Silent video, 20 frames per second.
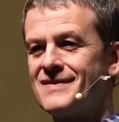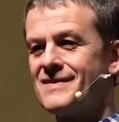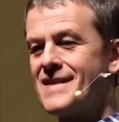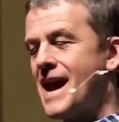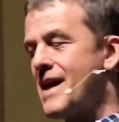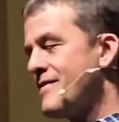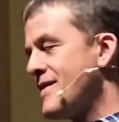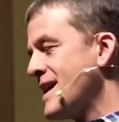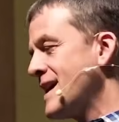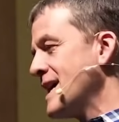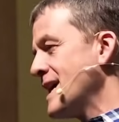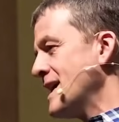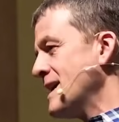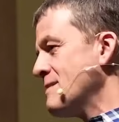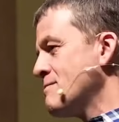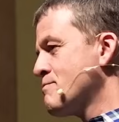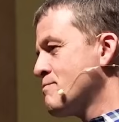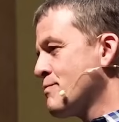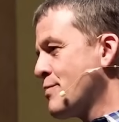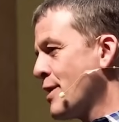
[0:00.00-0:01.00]
And they get
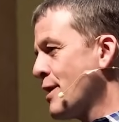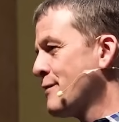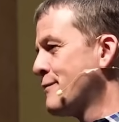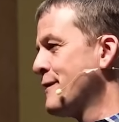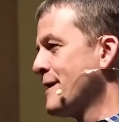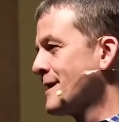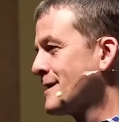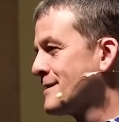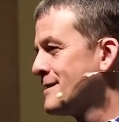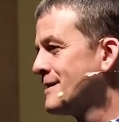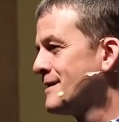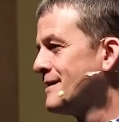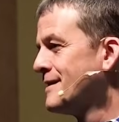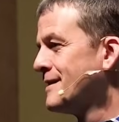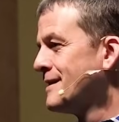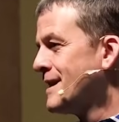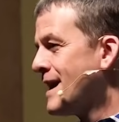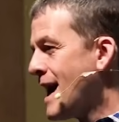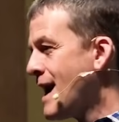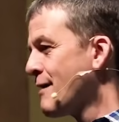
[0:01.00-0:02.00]
it perfect
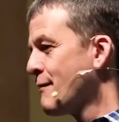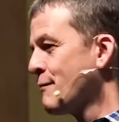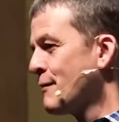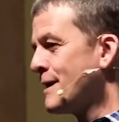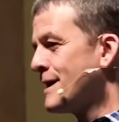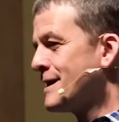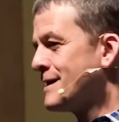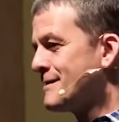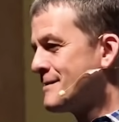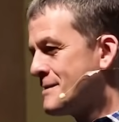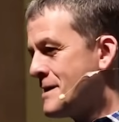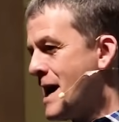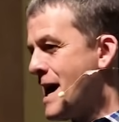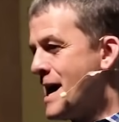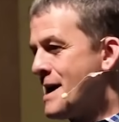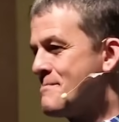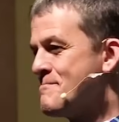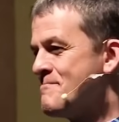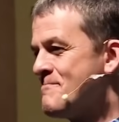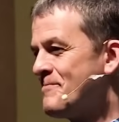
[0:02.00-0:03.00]
every
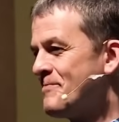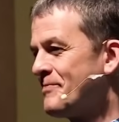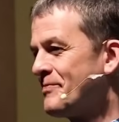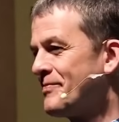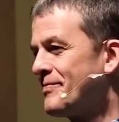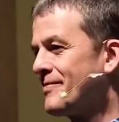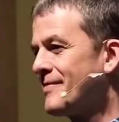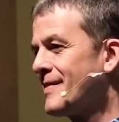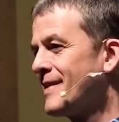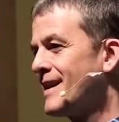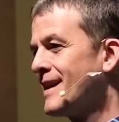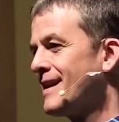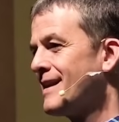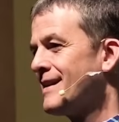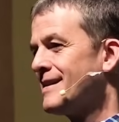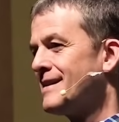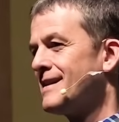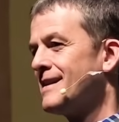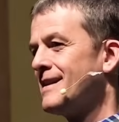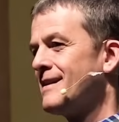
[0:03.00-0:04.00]
time.
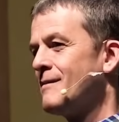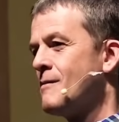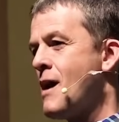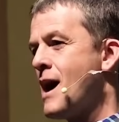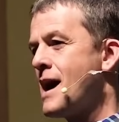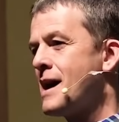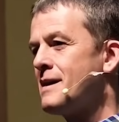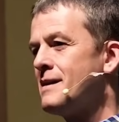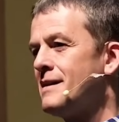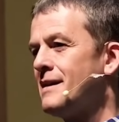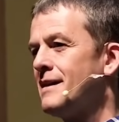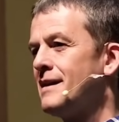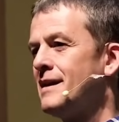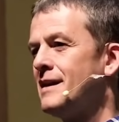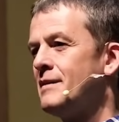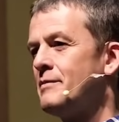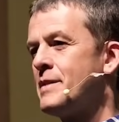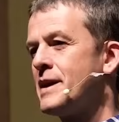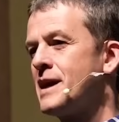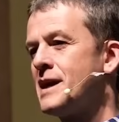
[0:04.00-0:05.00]

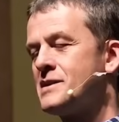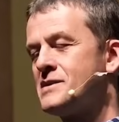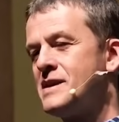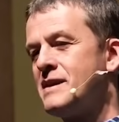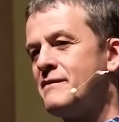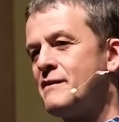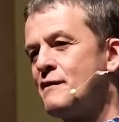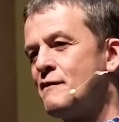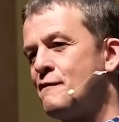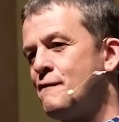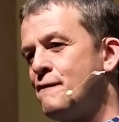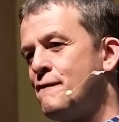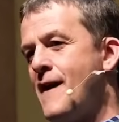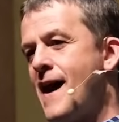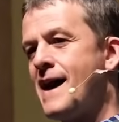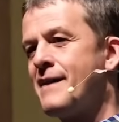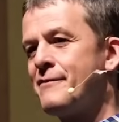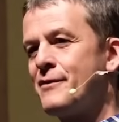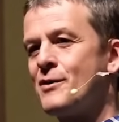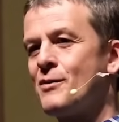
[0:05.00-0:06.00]
Why? Because even
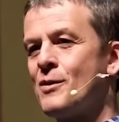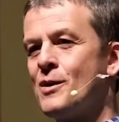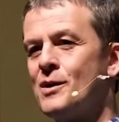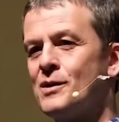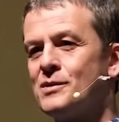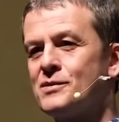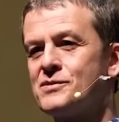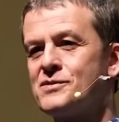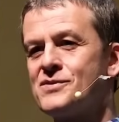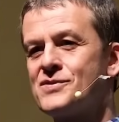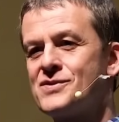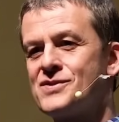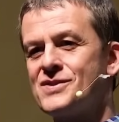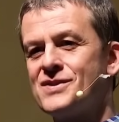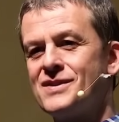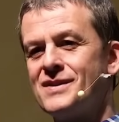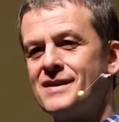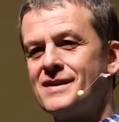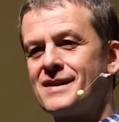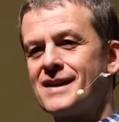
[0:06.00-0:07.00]
5-year-olds
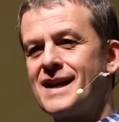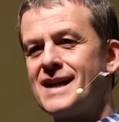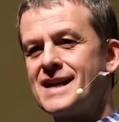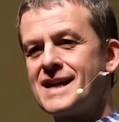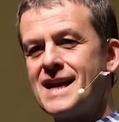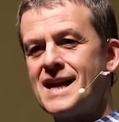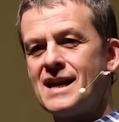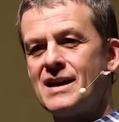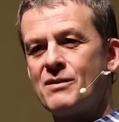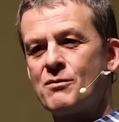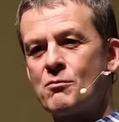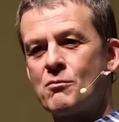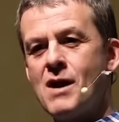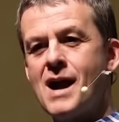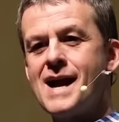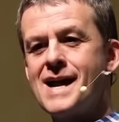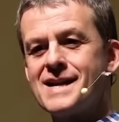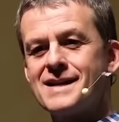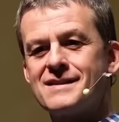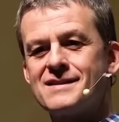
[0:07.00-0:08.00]
can get it
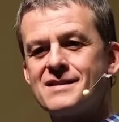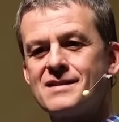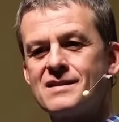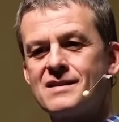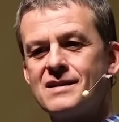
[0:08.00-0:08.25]
right